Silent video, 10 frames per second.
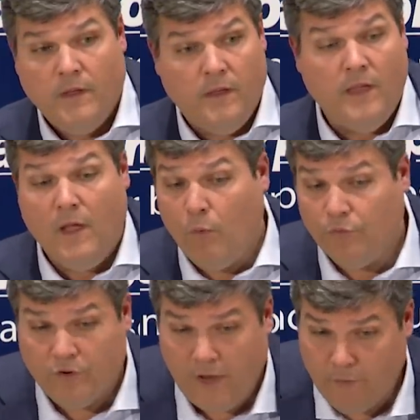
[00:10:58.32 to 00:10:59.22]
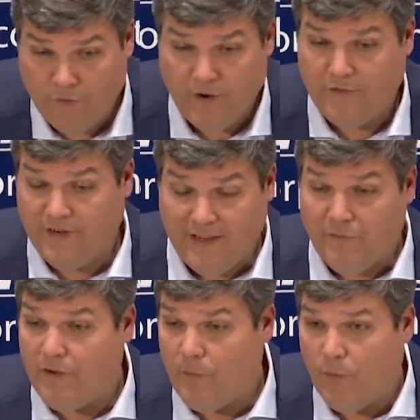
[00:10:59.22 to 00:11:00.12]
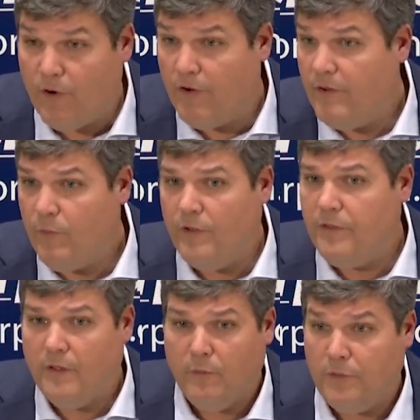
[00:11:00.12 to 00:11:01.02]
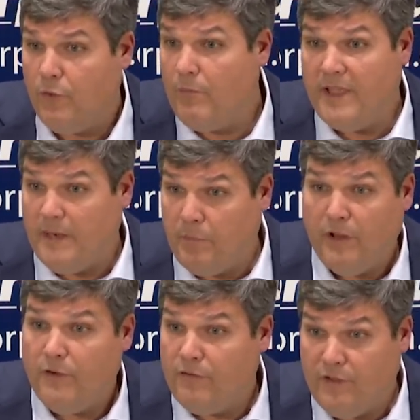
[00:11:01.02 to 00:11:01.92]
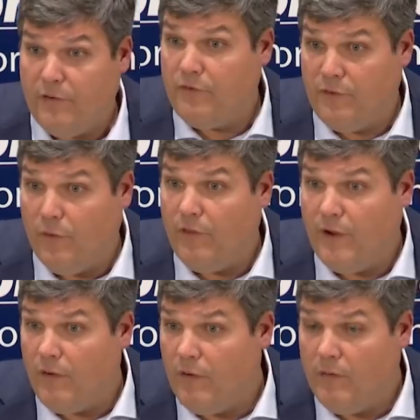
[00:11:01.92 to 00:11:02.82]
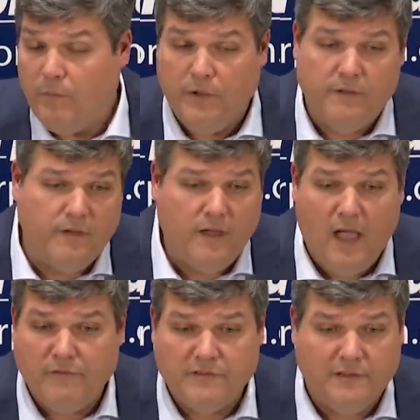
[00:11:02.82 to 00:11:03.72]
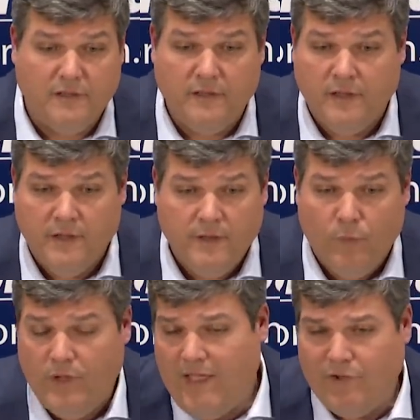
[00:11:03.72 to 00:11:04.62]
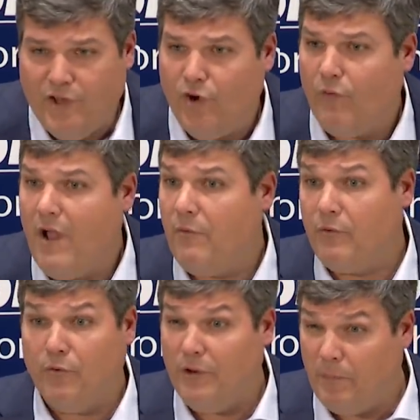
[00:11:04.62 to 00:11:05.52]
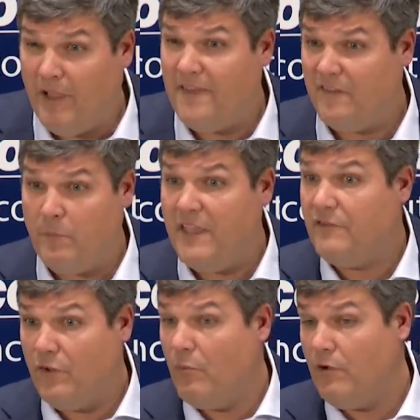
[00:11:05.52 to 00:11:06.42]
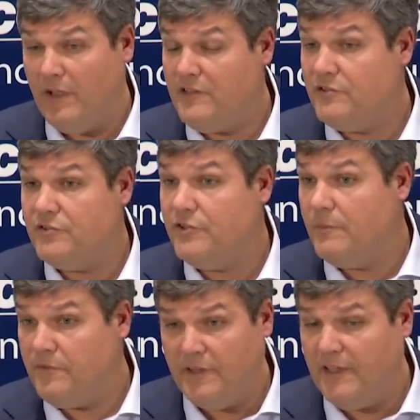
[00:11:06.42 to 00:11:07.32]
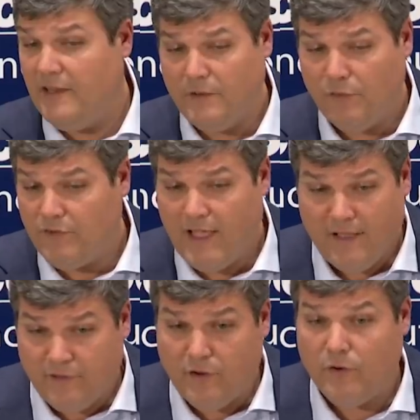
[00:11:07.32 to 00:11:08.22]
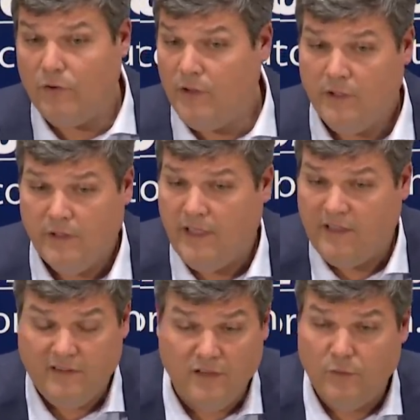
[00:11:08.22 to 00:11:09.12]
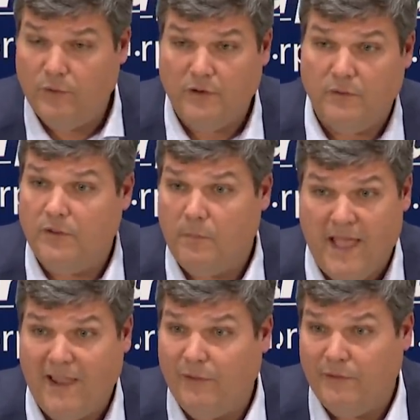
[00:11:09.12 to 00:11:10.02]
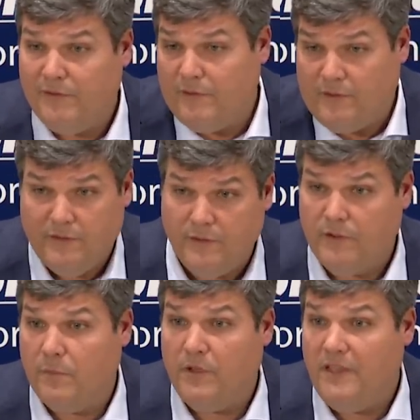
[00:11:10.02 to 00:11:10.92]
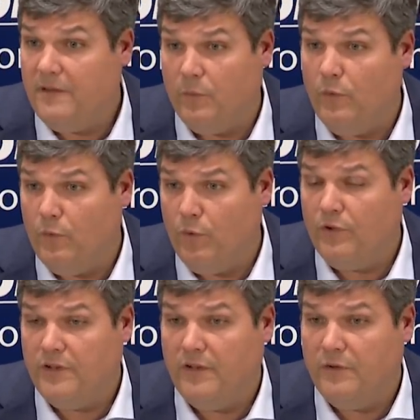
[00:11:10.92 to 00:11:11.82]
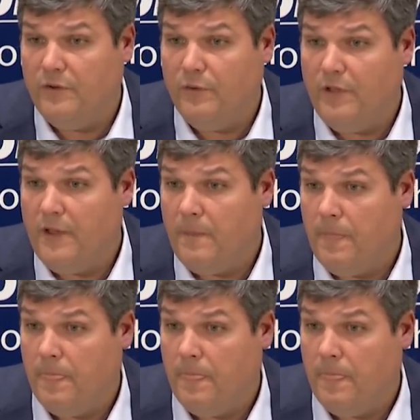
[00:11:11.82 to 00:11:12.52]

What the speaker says: Yeah, we'll try to address it in February with the remaining players still there. But obviously, we have a year-round recruiting plan that's based on relationships and getting those guys here and continuing to battle and to compete, and we'll continue to do that.